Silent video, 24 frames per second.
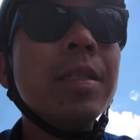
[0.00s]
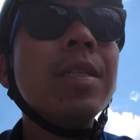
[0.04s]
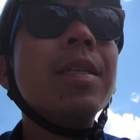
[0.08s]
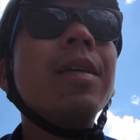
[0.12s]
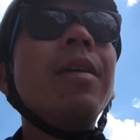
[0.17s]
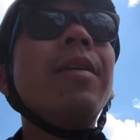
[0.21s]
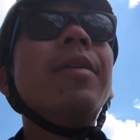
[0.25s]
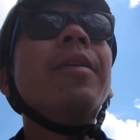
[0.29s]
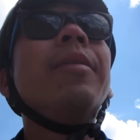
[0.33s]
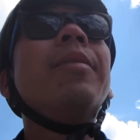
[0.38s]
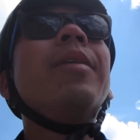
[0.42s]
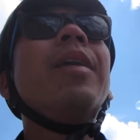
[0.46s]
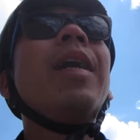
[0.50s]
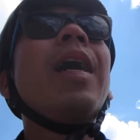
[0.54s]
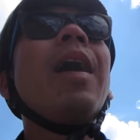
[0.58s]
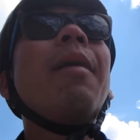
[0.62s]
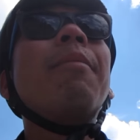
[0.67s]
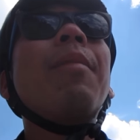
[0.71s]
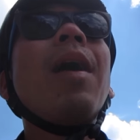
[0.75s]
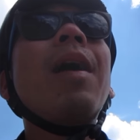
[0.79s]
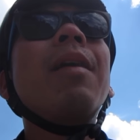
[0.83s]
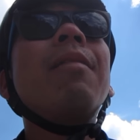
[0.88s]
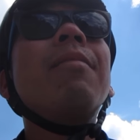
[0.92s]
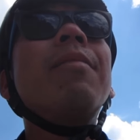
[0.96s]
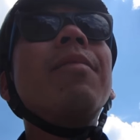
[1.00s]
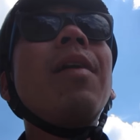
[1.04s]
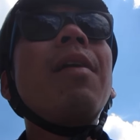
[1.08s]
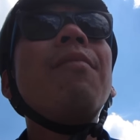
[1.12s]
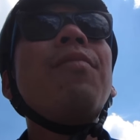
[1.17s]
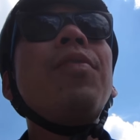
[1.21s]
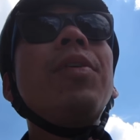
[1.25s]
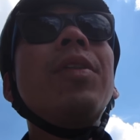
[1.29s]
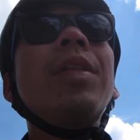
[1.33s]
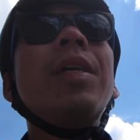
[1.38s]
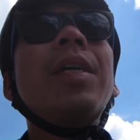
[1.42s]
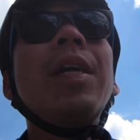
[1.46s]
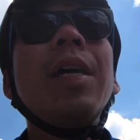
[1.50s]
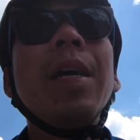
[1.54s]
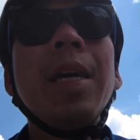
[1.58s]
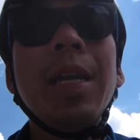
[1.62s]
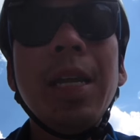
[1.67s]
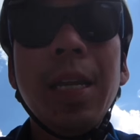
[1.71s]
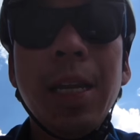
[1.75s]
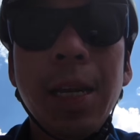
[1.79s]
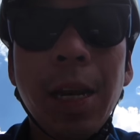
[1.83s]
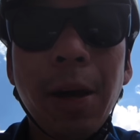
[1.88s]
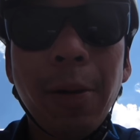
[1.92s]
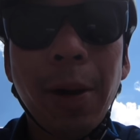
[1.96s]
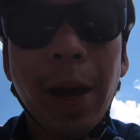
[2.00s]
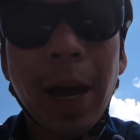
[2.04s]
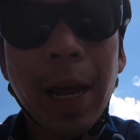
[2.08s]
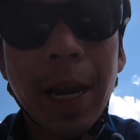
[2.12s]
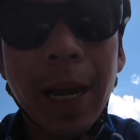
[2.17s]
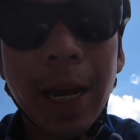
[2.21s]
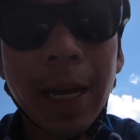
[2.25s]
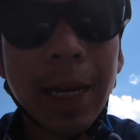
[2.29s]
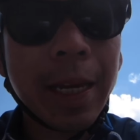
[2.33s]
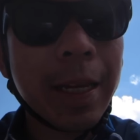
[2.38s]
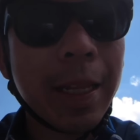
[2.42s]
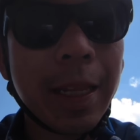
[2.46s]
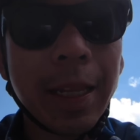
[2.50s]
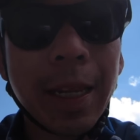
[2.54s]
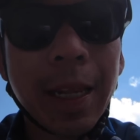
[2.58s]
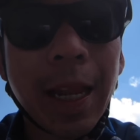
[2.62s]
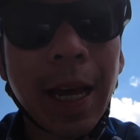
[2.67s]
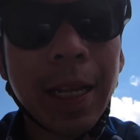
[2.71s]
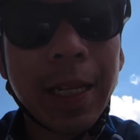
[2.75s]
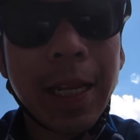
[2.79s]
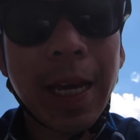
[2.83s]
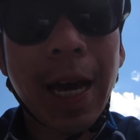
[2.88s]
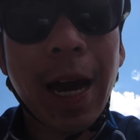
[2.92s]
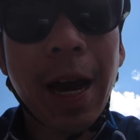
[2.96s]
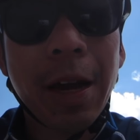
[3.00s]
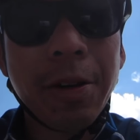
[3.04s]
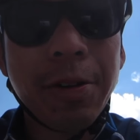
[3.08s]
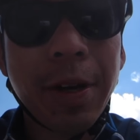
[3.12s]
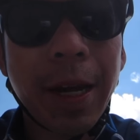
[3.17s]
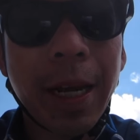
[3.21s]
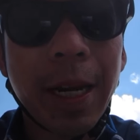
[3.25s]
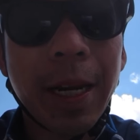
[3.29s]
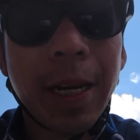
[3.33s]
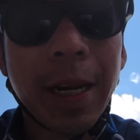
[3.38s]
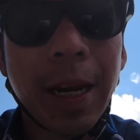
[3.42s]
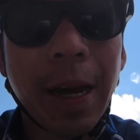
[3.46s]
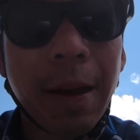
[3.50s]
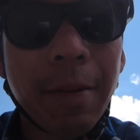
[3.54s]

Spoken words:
So I'm feeling good, no headache, not dehydrated.